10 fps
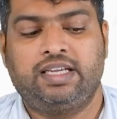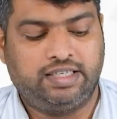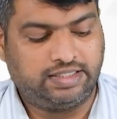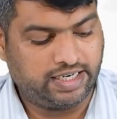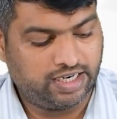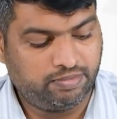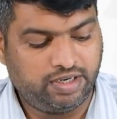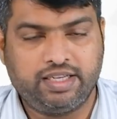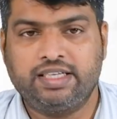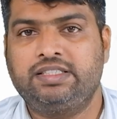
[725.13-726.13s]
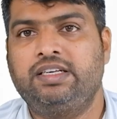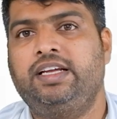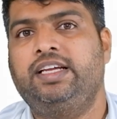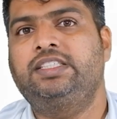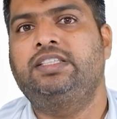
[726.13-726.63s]
the second medication
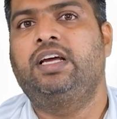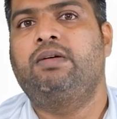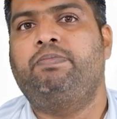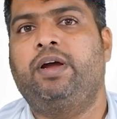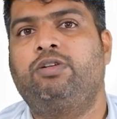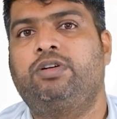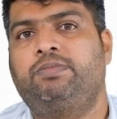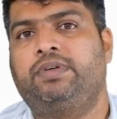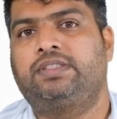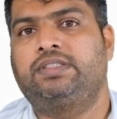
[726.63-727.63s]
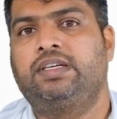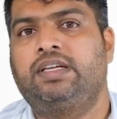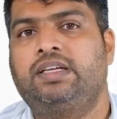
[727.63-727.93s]
is peglotibase.